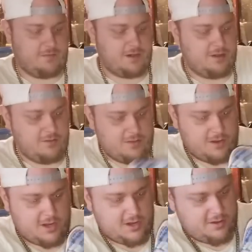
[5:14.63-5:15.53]
but I know their
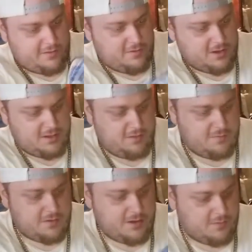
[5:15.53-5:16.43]
shirts usually do
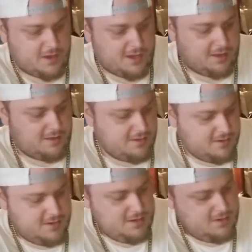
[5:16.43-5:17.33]
pretty well.
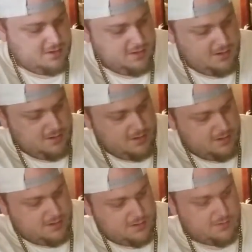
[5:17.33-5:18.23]

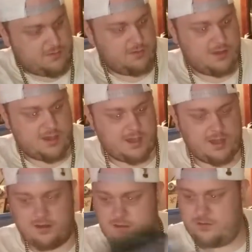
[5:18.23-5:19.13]
So we'll do
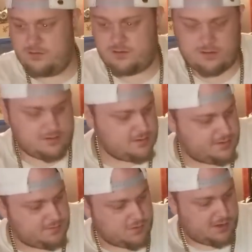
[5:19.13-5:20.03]
that. Those are
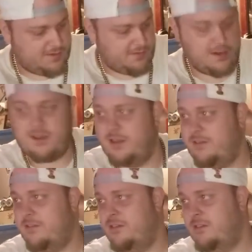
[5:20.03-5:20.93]
more D V
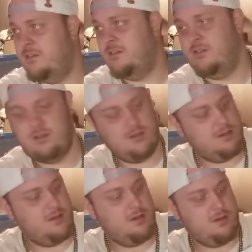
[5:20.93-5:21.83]
Ds.
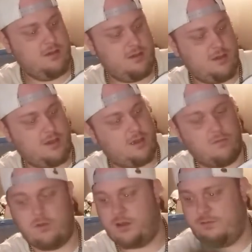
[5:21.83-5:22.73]
And
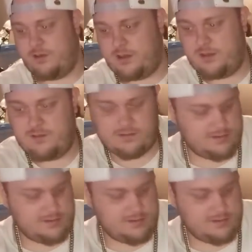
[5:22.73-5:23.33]
more D V Ds.